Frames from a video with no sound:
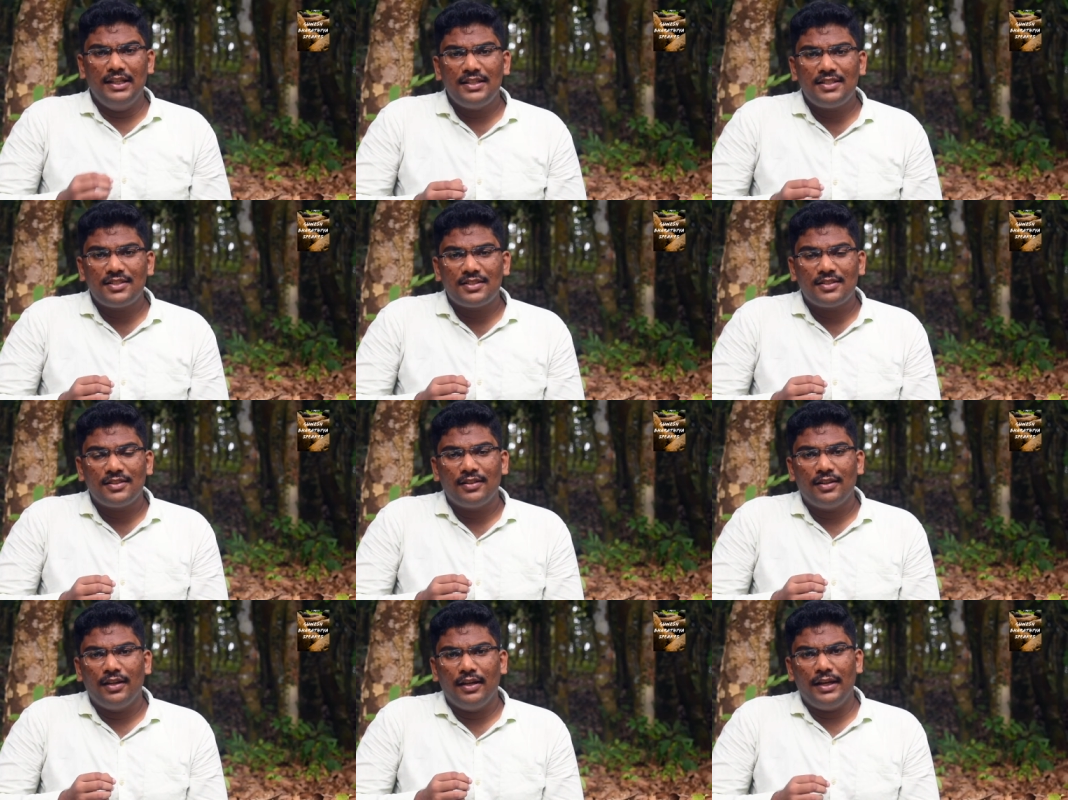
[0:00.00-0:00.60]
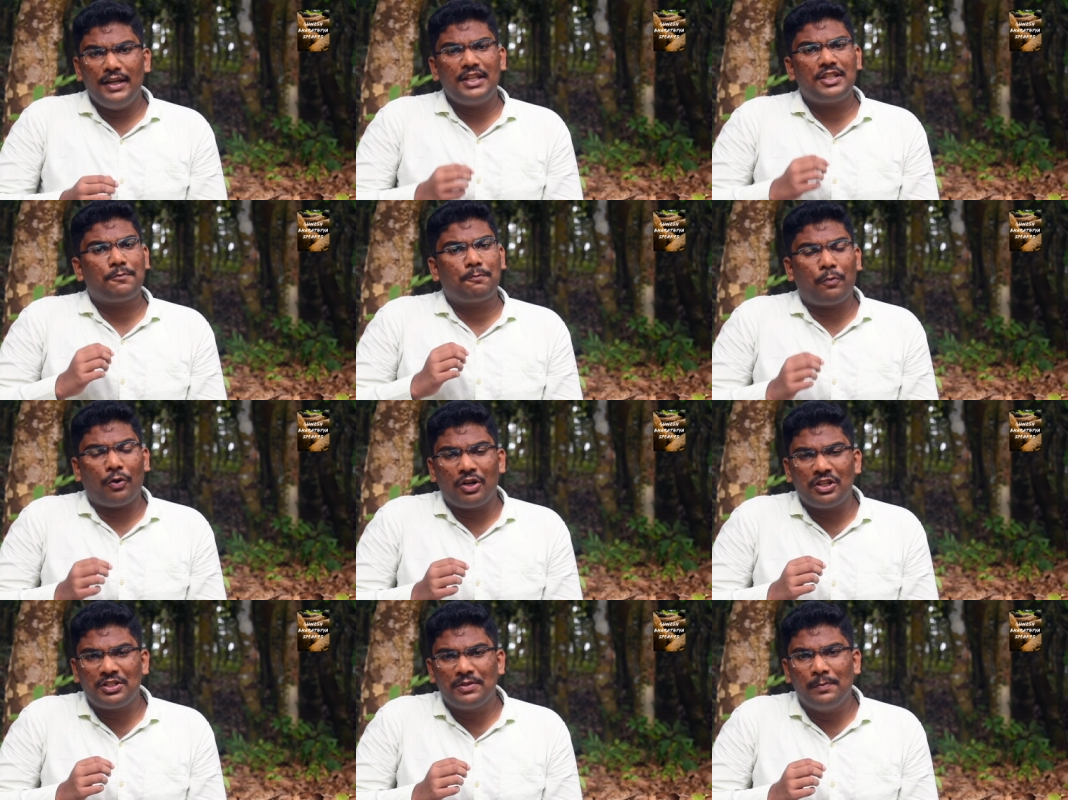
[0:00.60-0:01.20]
This is
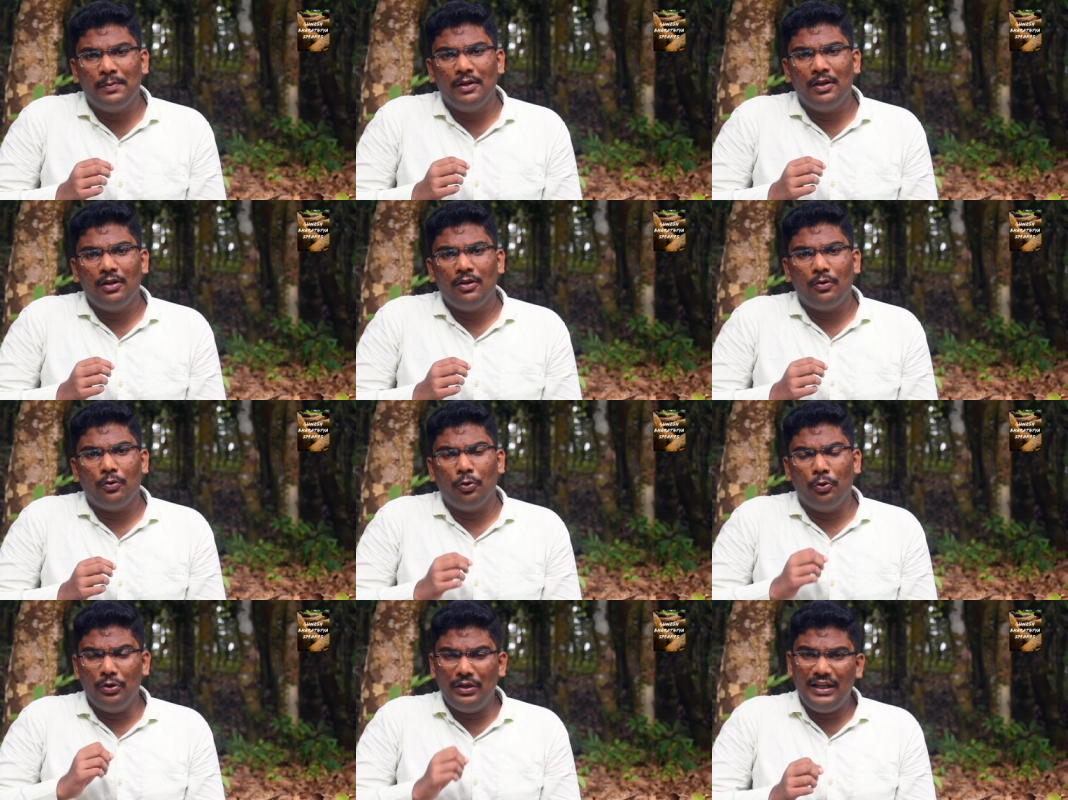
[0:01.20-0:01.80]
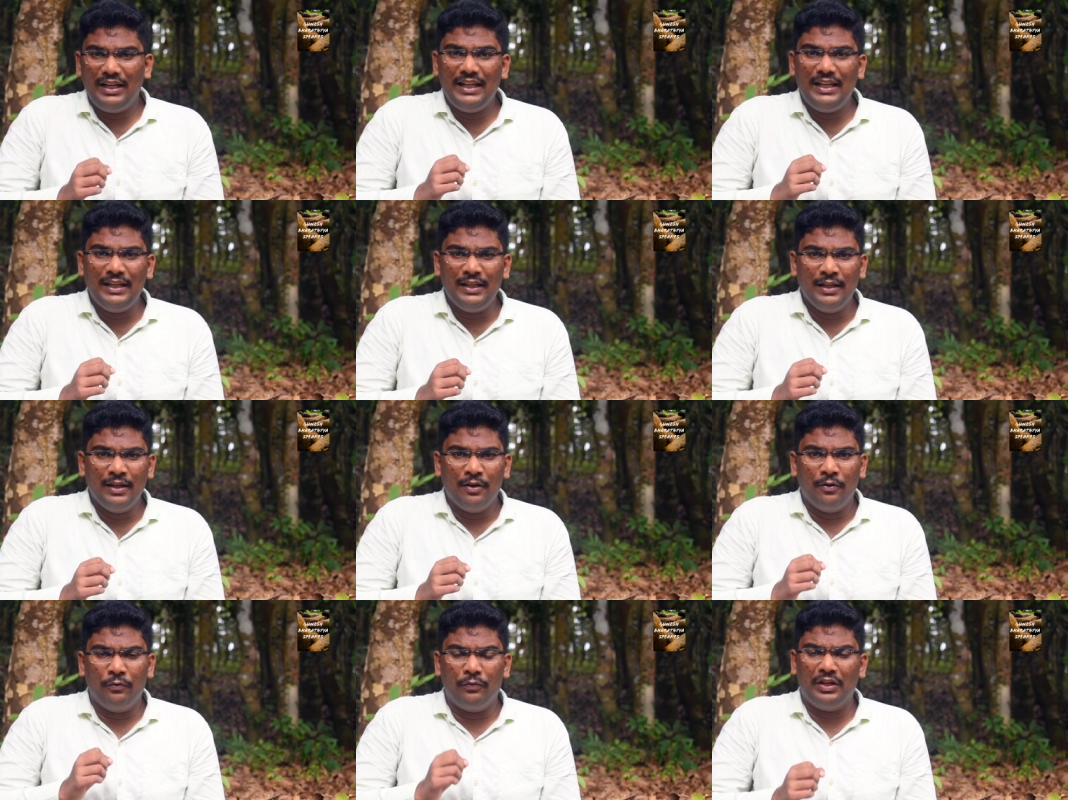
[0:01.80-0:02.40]
possible
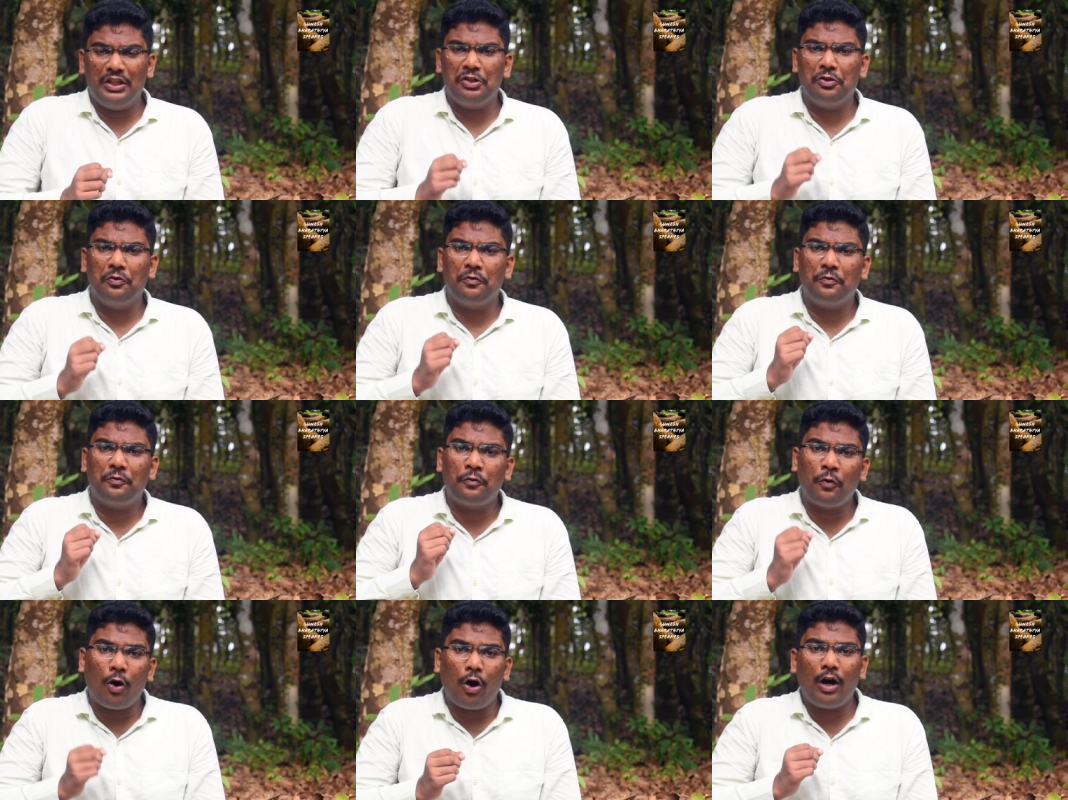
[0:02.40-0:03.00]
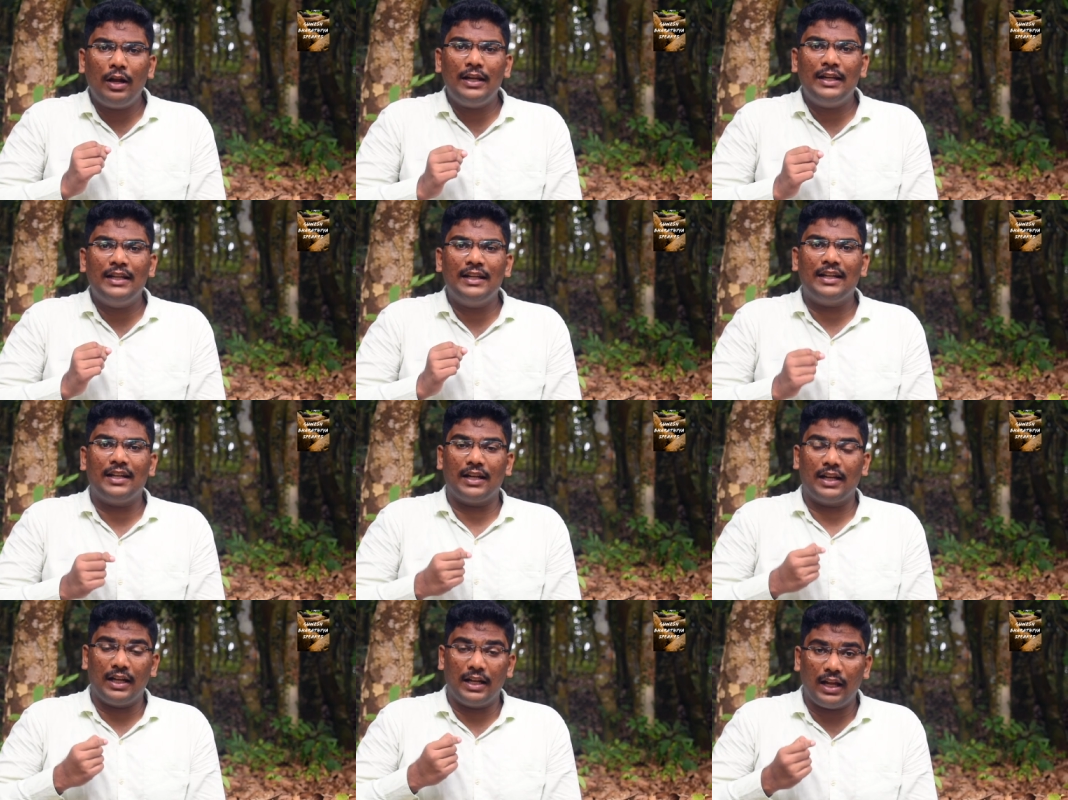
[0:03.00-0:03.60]
only when you fall
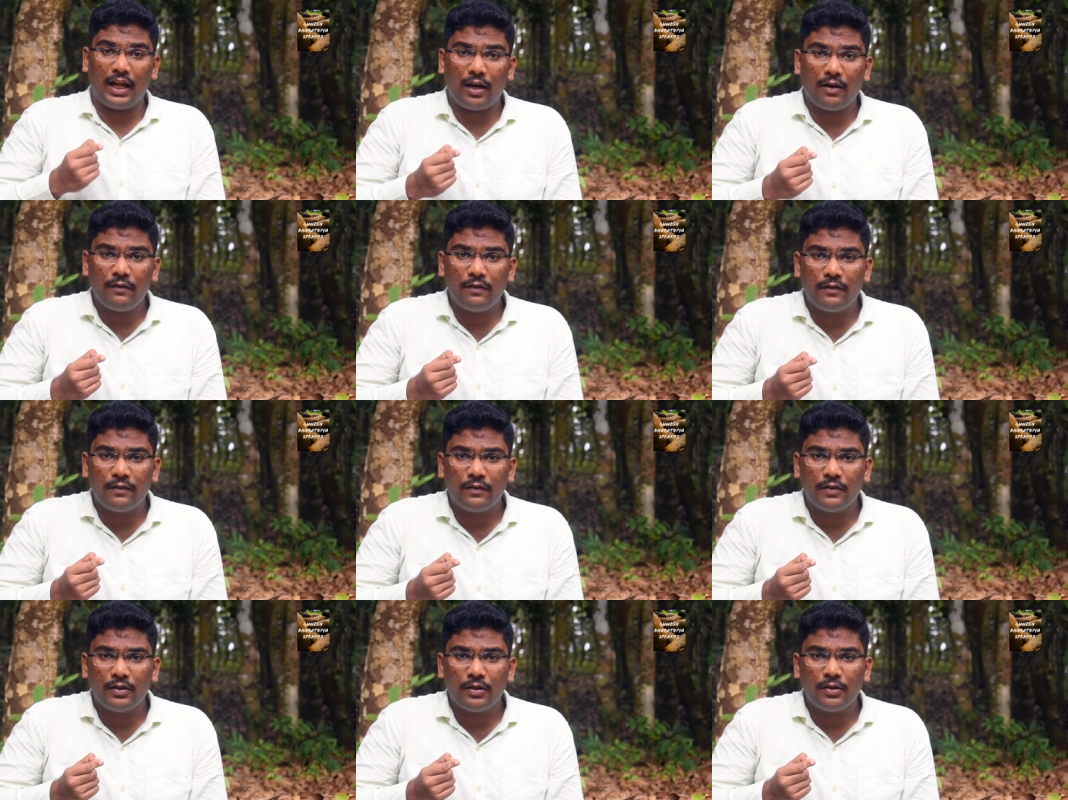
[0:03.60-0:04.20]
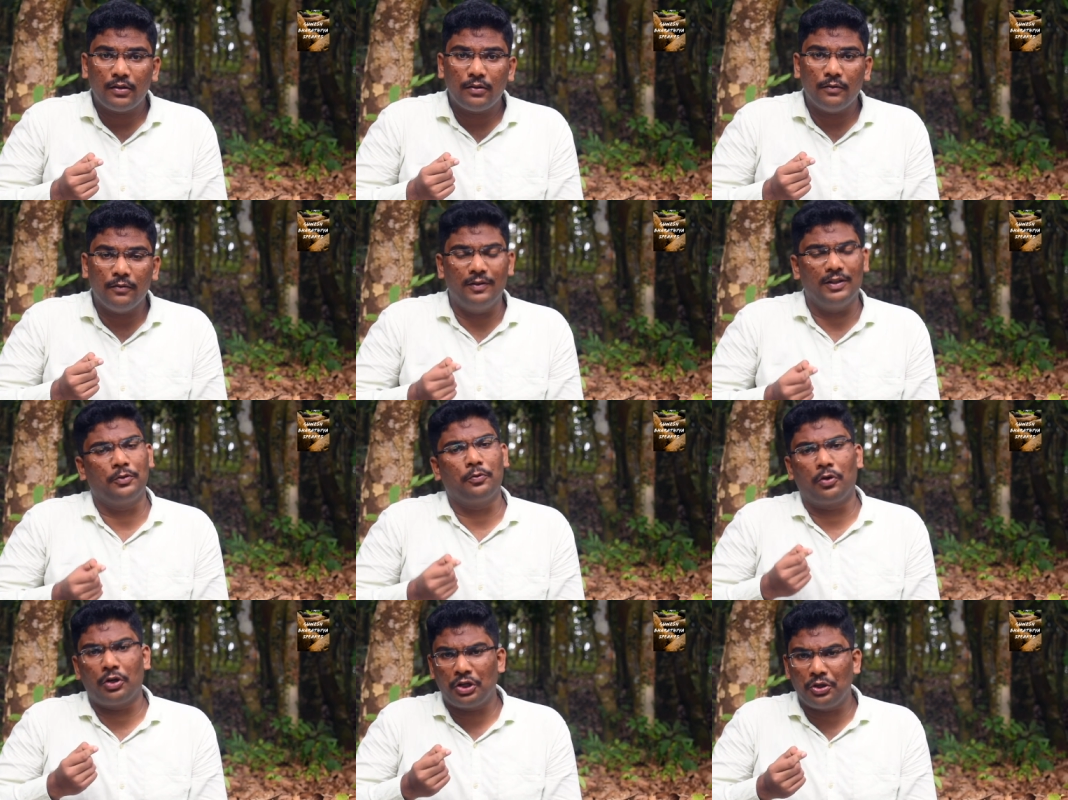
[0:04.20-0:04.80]
in love
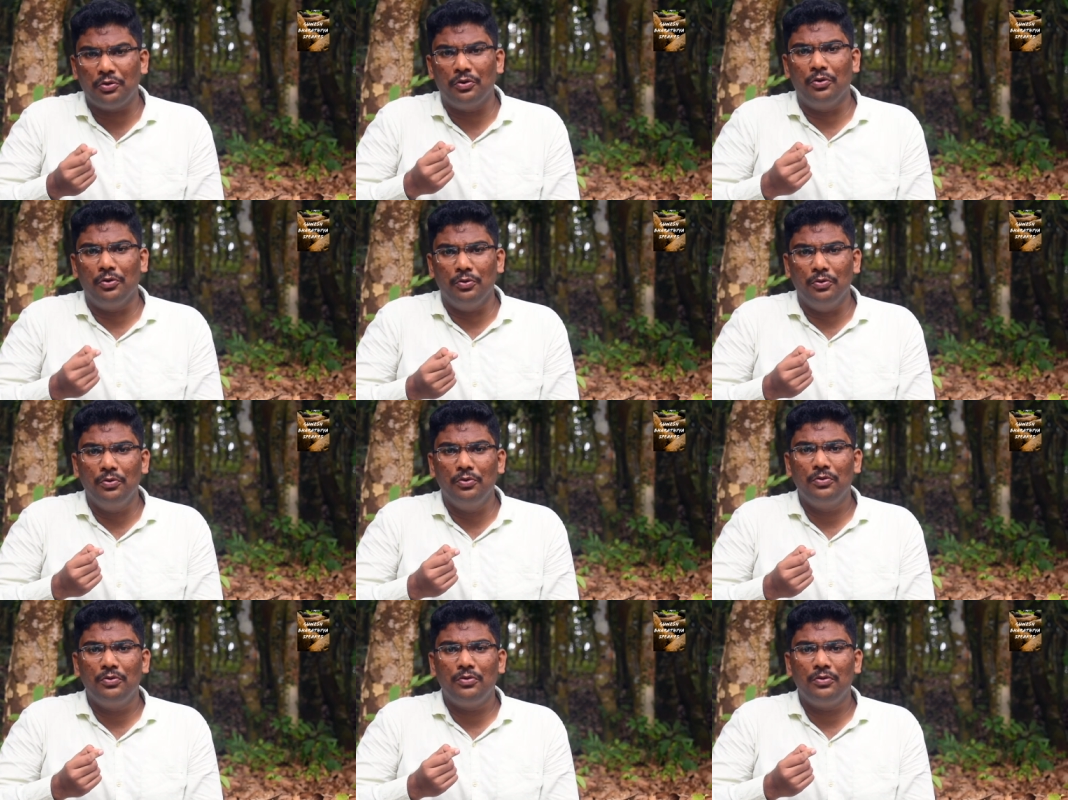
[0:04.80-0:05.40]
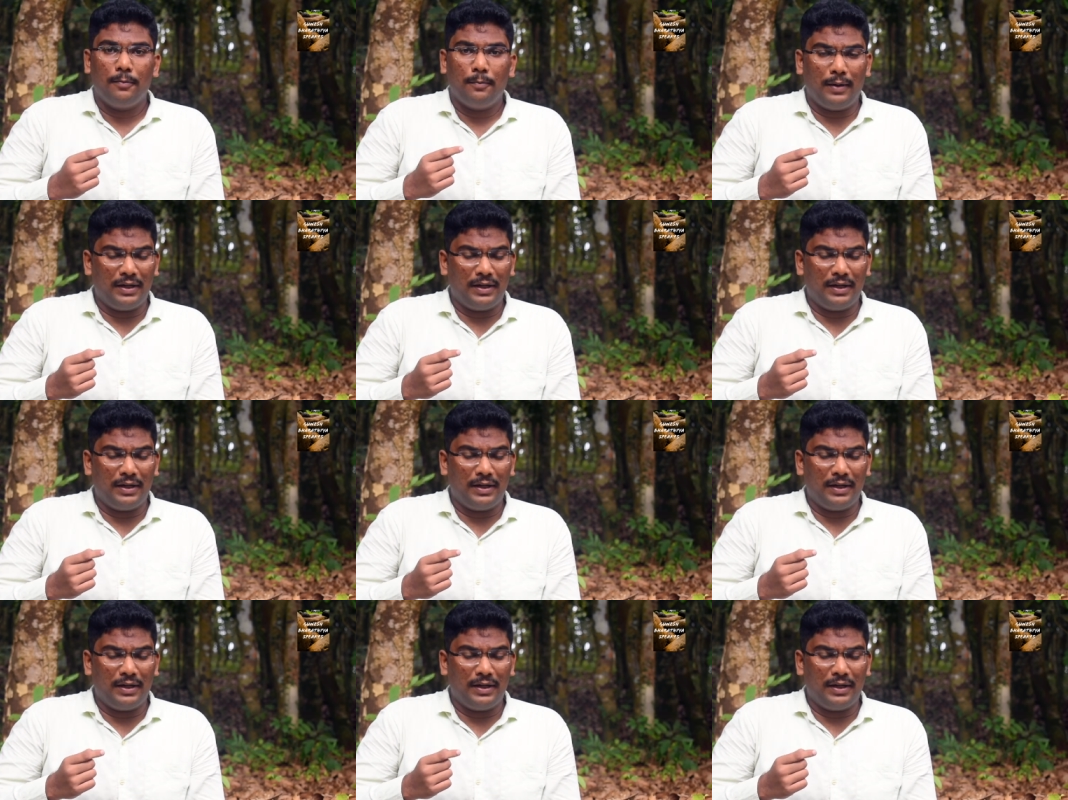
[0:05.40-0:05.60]
with what you do.